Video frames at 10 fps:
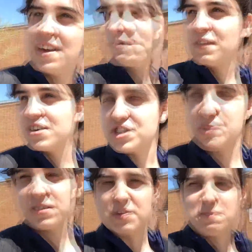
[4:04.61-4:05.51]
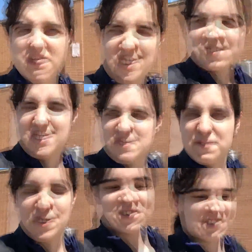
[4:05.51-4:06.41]
His version was the
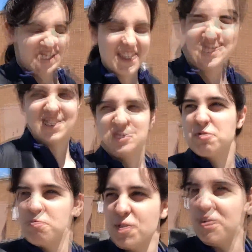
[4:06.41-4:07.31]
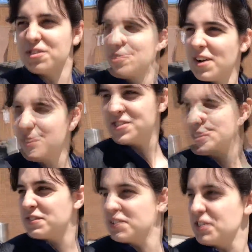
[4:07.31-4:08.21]
PC version. That shit's gross. Why would
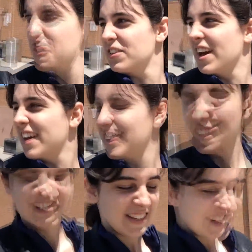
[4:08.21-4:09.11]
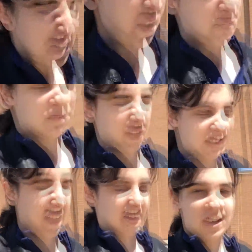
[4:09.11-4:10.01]
you even do that?
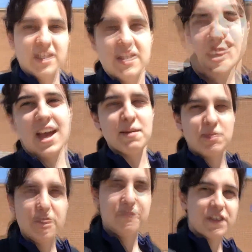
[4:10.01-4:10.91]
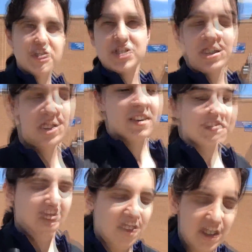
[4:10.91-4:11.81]
But like, the GameCube version,
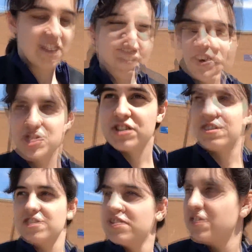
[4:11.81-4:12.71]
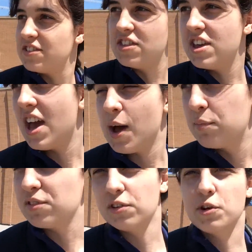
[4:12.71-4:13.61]
Sonic Adventure 2 is the
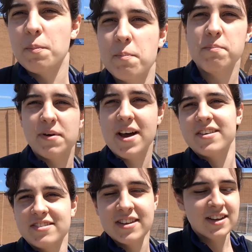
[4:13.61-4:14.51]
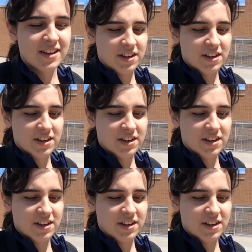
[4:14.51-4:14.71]
absolute best.